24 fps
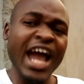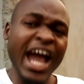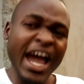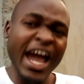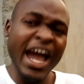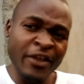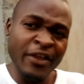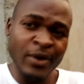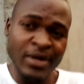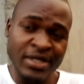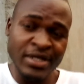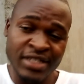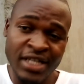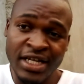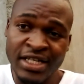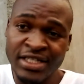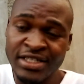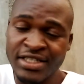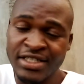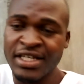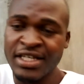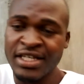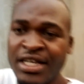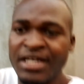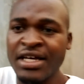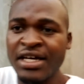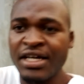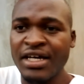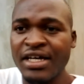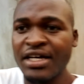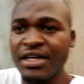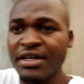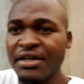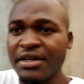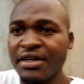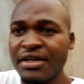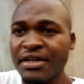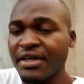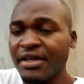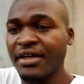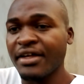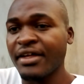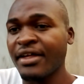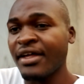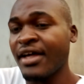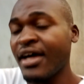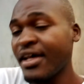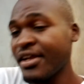Otherwise, guys,
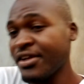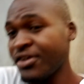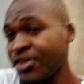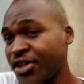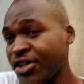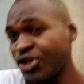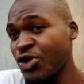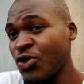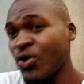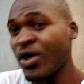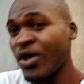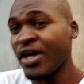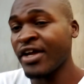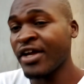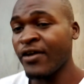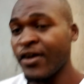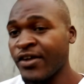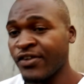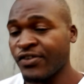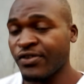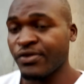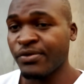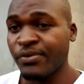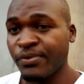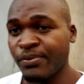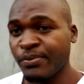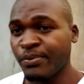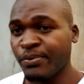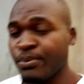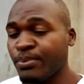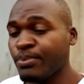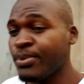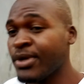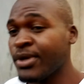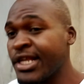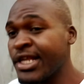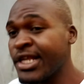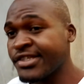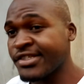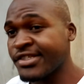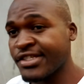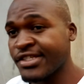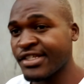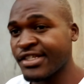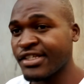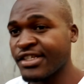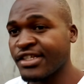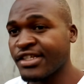need your advice.
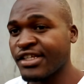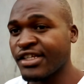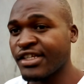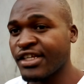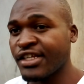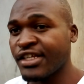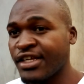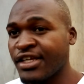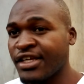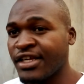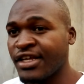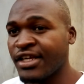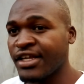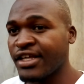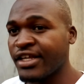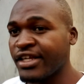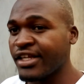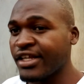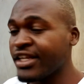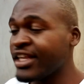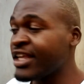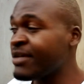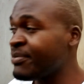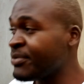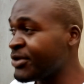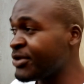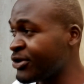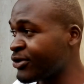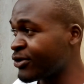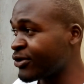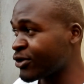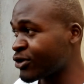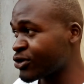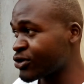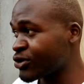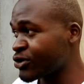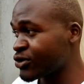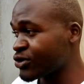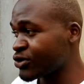Please let me know.